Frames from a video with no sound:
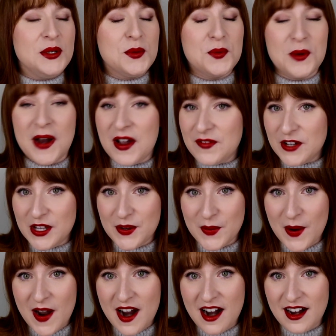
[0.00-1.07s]
wherever you
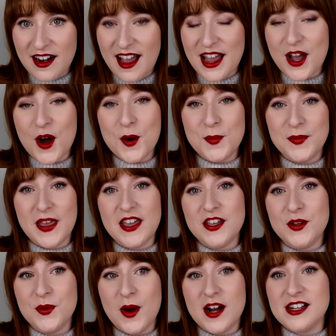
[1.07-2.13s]
are. I hope that
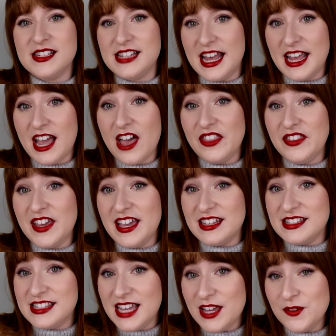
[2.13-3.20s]
you are staying healthy
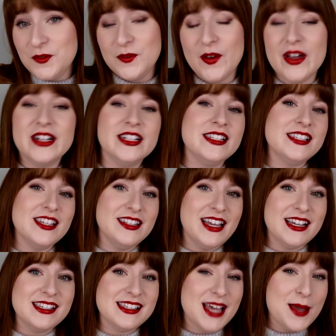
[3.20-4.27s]
and safe, and until
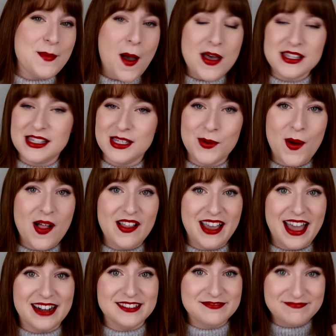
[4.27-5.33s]
next time, I'll see you all again.